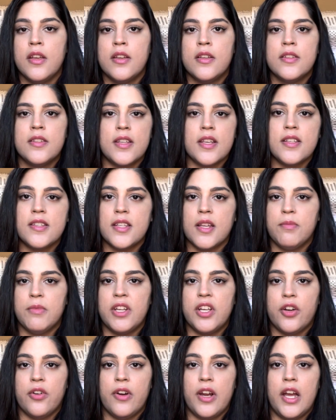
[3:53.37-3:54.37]
say
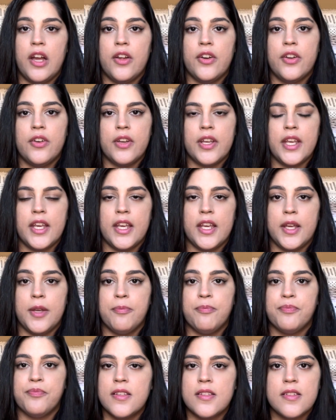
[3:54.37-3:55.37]
something around, okay,
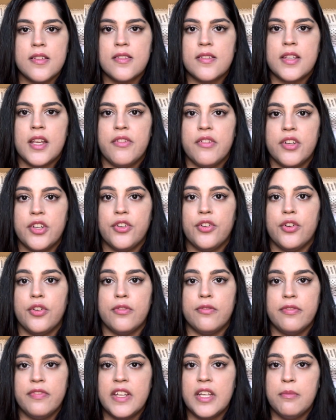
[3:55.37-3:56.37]

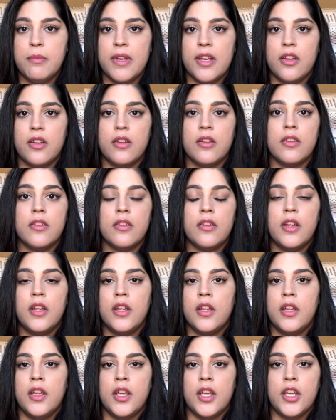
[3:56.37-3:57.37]
67-year-old female
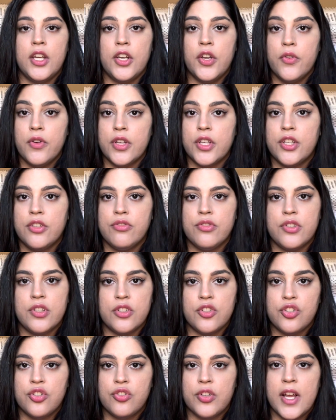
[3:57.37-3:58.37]
in no acute
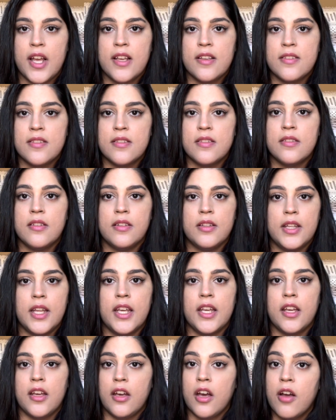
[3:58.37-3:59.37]
distress,
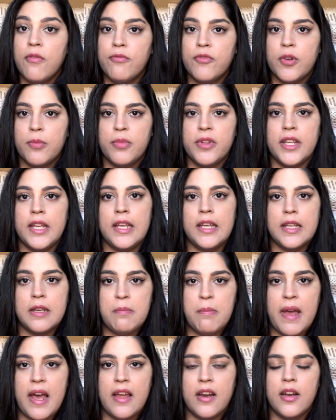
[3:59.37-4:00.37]
laying comfortably in
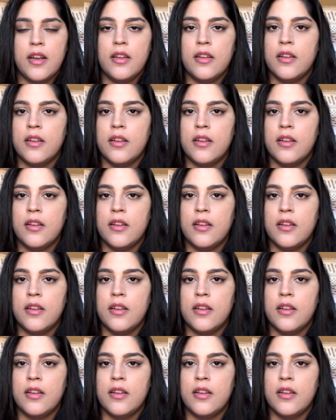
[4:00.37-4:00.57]
bed.